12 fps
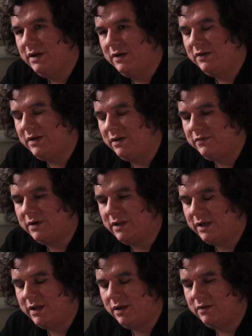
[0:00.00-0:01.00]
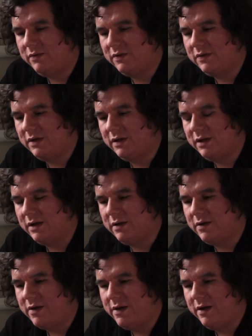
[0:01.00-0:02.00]
stand in front of the canvas and
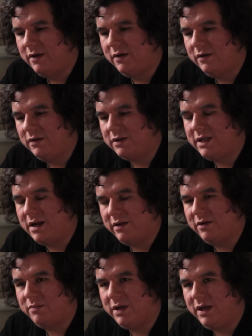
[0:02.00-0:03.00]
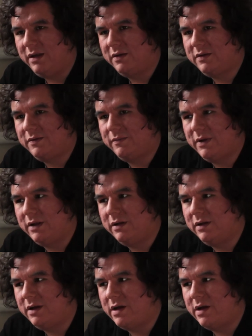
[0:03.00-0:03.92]
look down at your paint and